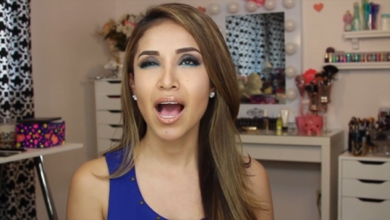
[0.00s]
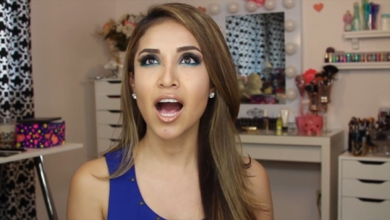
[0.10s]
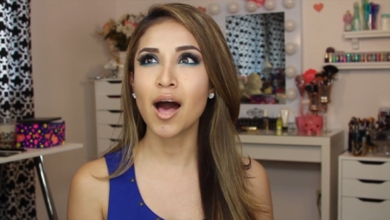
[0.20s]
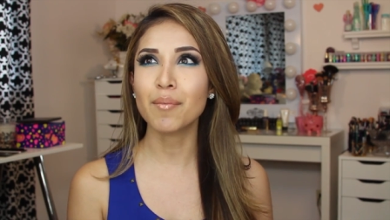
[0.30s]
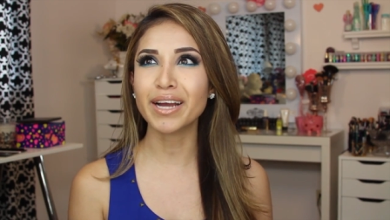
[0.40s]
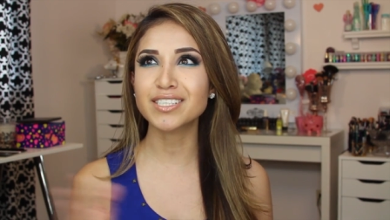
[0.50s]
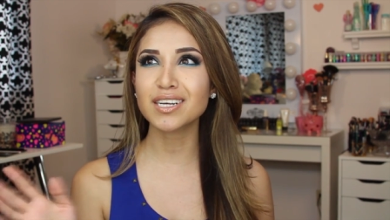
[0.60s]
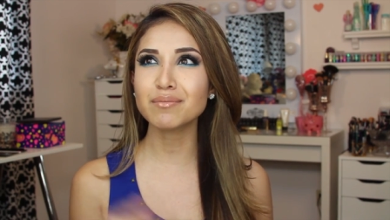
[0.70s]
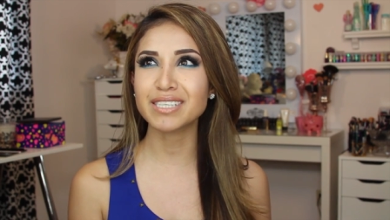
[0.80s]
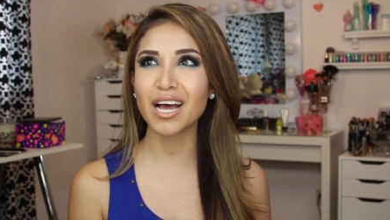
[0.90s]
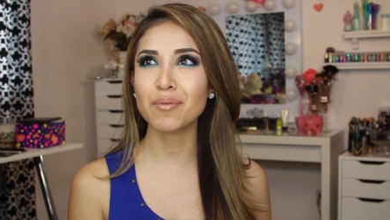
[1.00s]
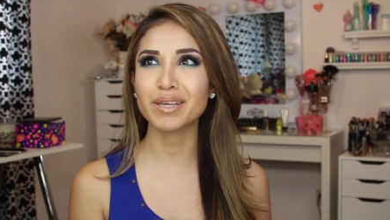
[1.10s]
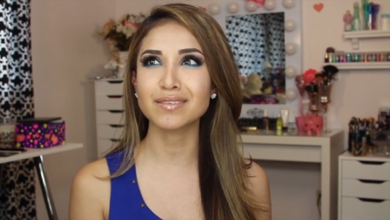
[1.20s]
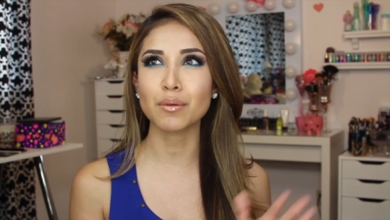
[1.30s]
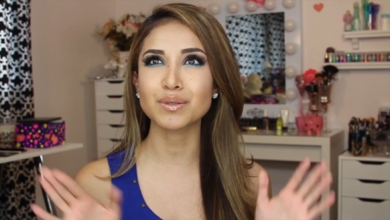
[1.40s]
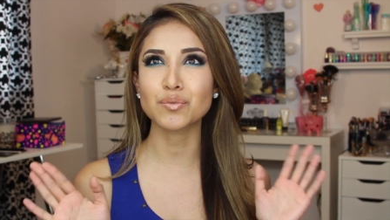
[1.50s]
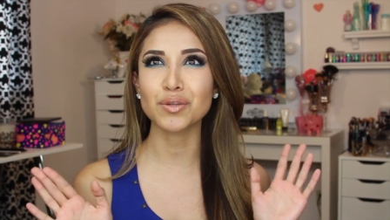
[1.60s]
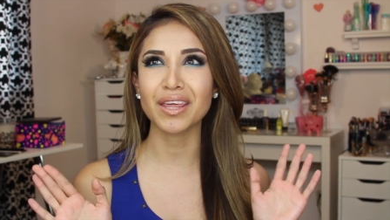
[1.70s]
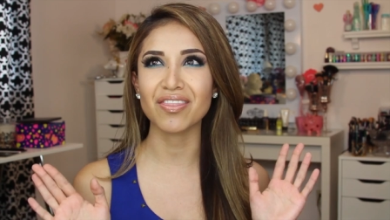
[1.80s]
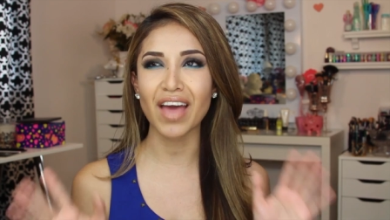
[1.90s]
Um, I took them down because I wasn't
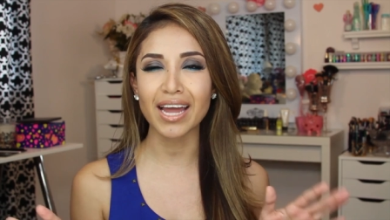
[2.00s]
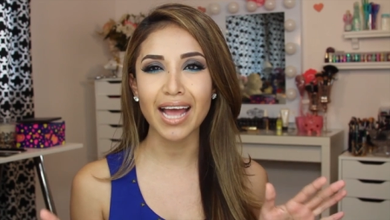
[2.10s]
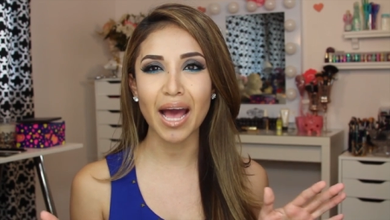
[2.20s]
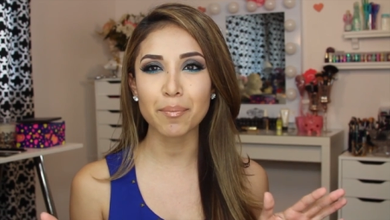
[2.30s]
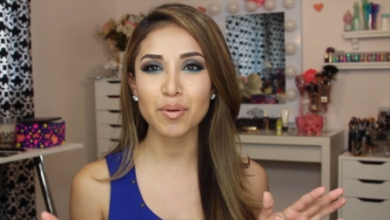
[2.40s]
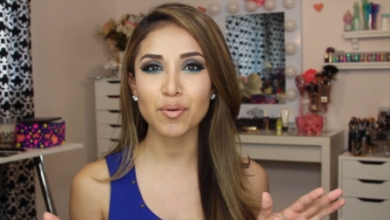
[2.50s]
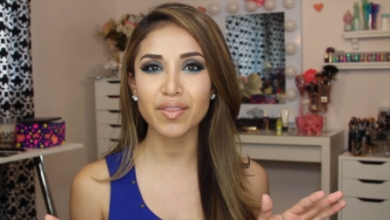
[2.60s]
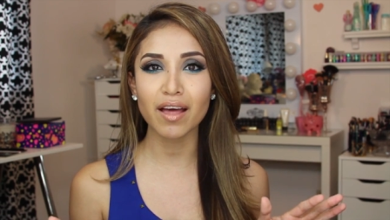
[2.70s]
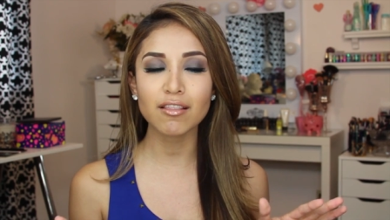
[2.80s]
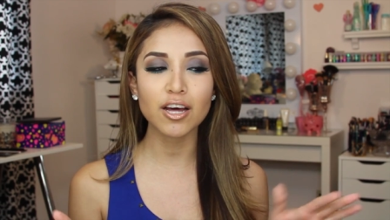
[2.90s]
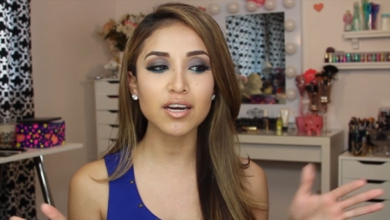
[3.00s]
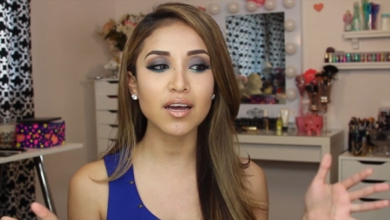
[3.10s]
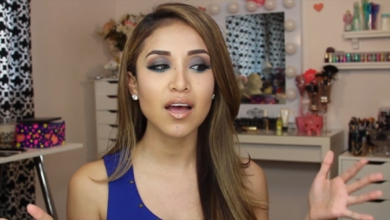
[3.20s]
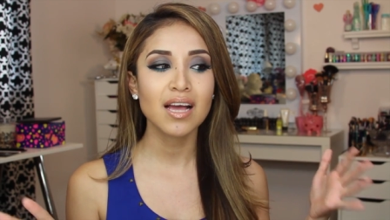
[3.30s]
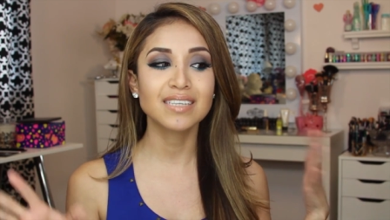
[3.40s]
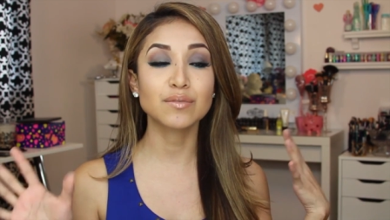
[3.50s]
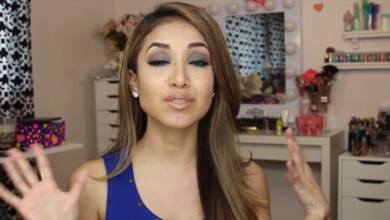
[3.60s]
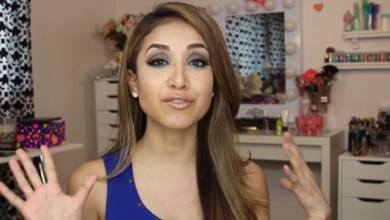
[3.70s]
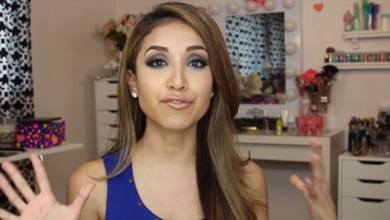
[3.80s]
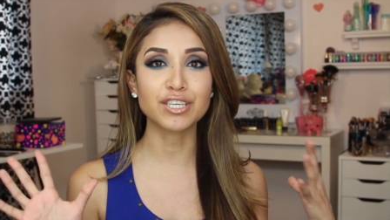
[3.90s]
really that happy with that look because it
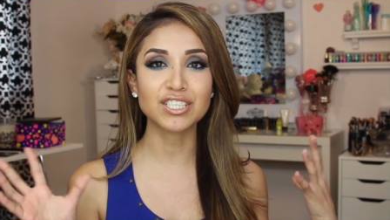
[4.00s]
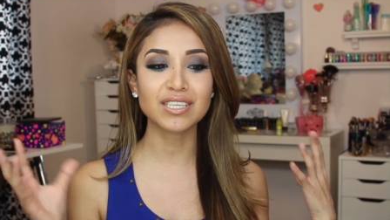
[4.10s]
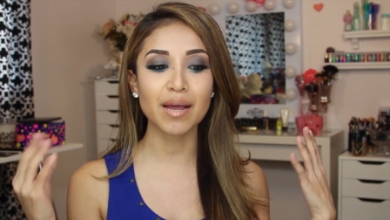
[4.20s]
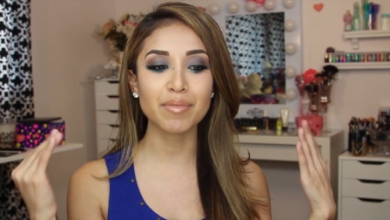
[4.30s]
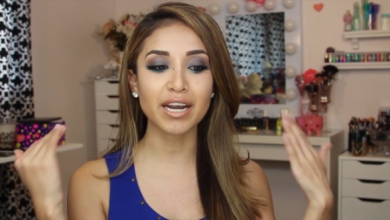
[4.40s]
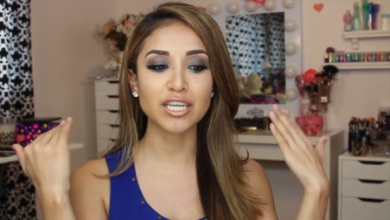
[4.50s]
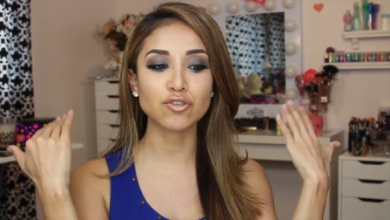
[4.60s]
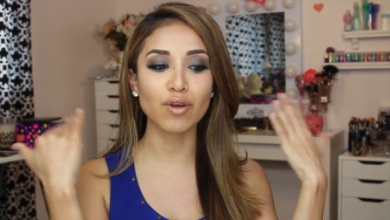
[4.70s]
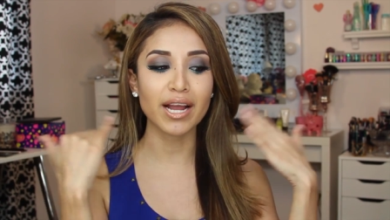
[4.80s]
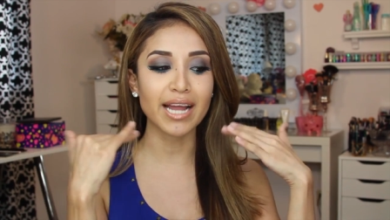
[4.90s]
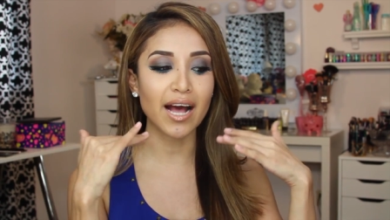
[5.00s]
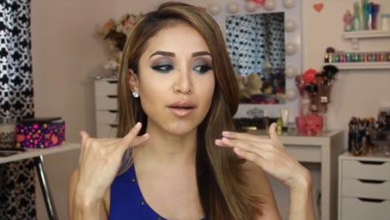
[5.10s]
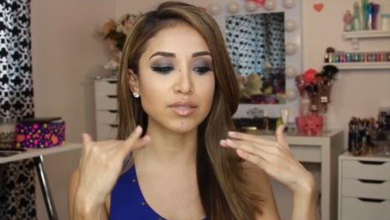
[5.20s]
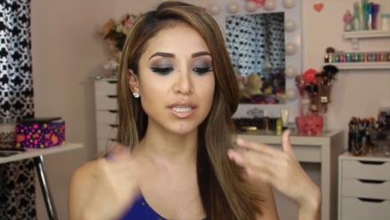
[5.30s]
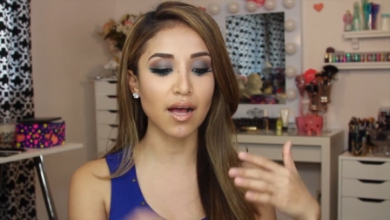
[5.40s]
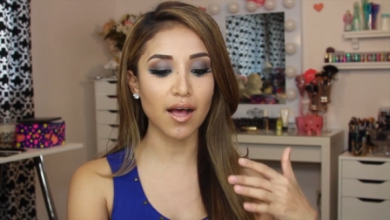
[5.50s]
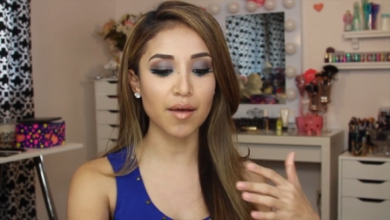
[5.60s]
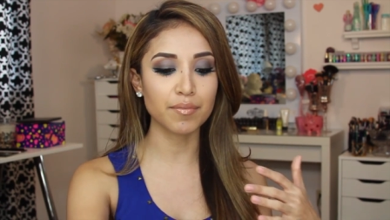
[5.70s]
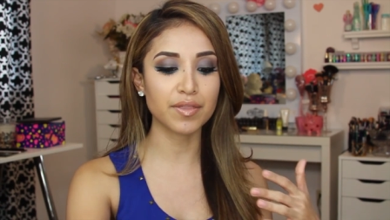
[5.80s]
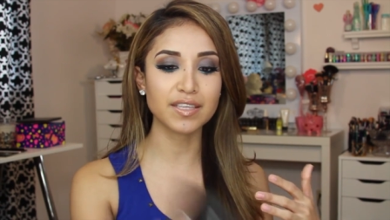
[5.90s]
was the first time that I tried out
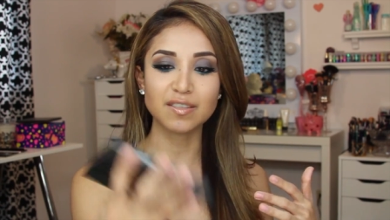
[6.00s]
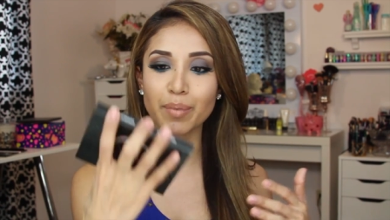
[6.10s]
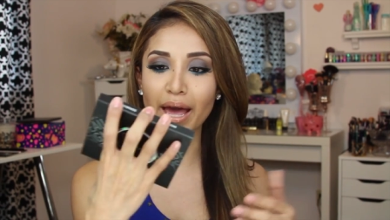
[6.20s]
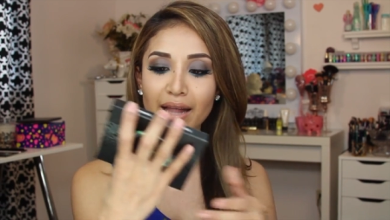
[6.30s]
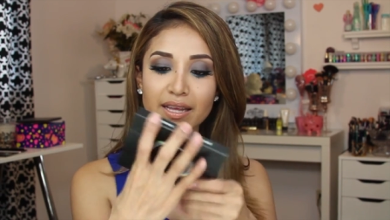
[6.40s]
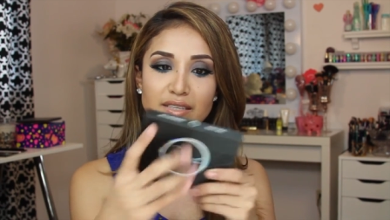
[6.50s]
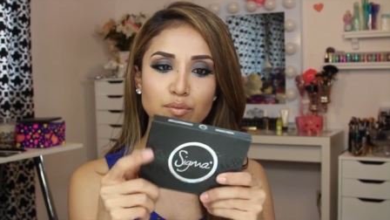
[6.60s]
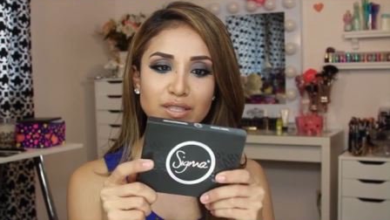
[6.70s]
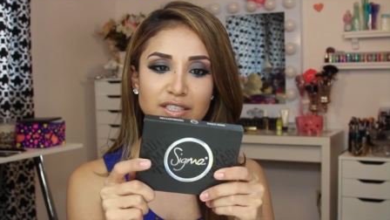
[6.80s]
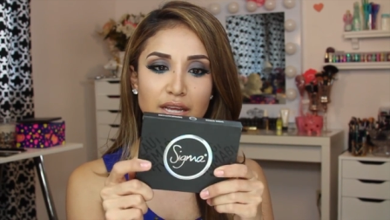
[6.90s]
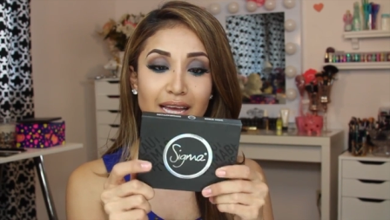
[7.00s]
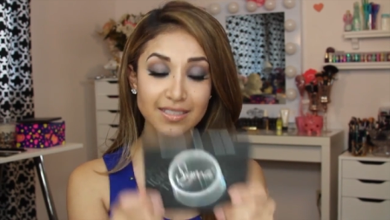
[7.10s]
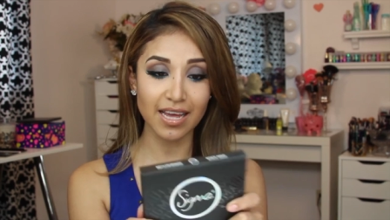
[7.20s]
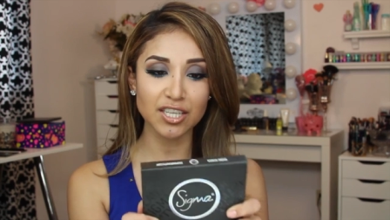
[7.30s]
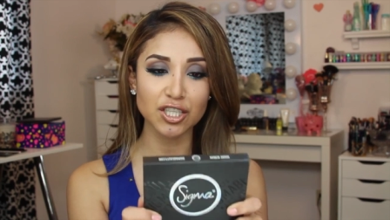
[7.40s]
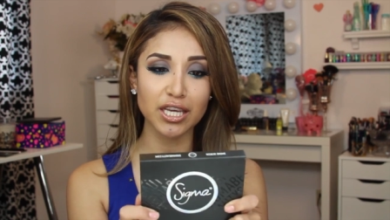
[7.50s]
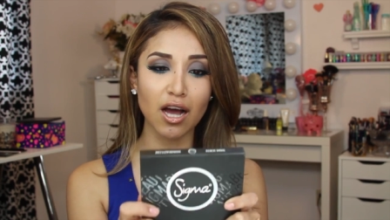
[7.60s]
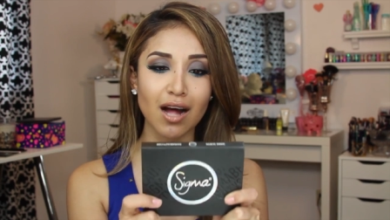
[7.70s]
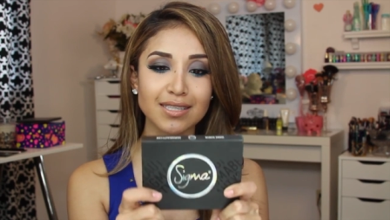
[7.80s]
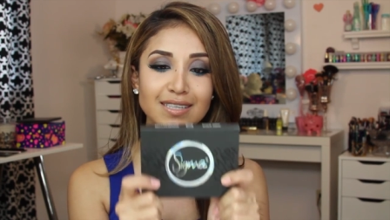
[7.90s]
um, this palette, which is it's actually
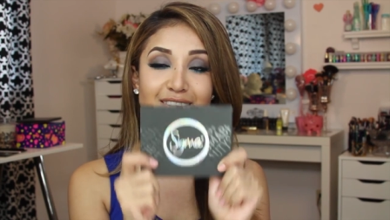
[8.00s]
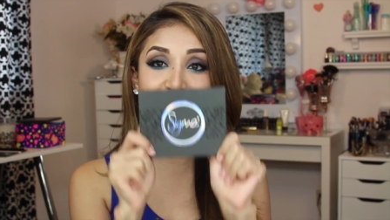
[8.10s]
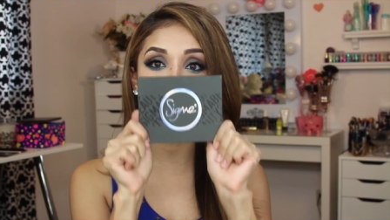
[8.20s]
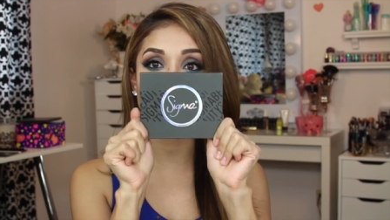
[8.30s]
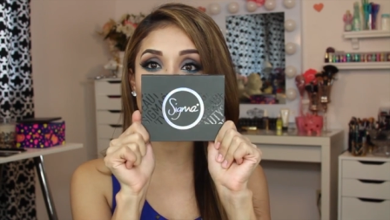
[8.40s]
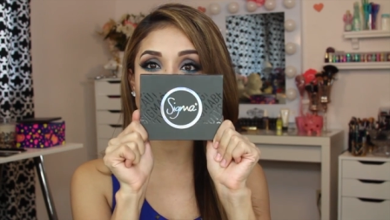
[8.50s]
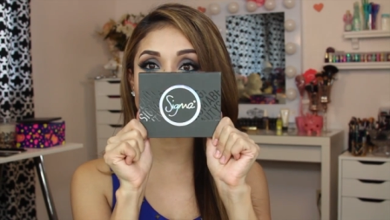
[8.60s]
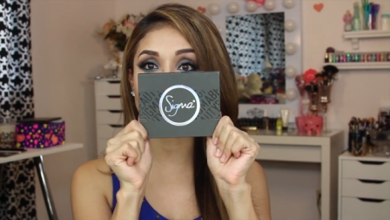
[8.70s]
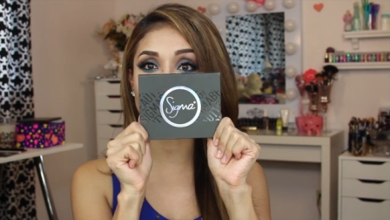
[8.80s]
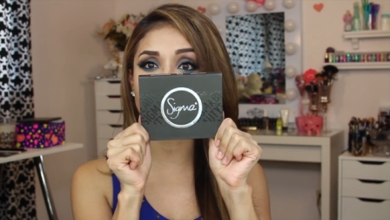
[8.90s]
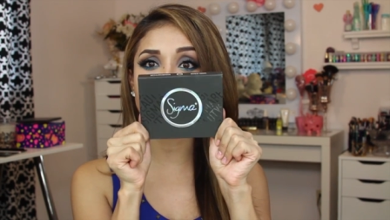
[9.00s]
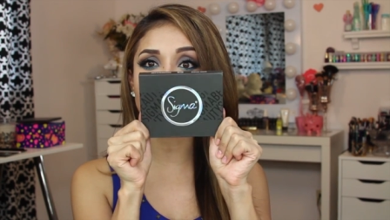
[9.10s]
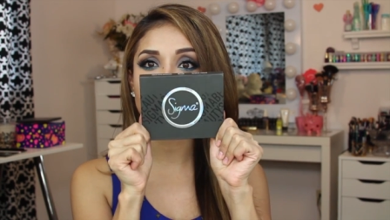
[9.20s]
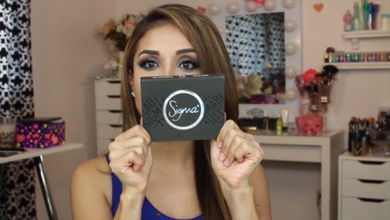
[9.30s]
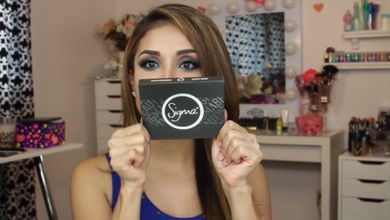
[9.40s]
called Smoke Screen.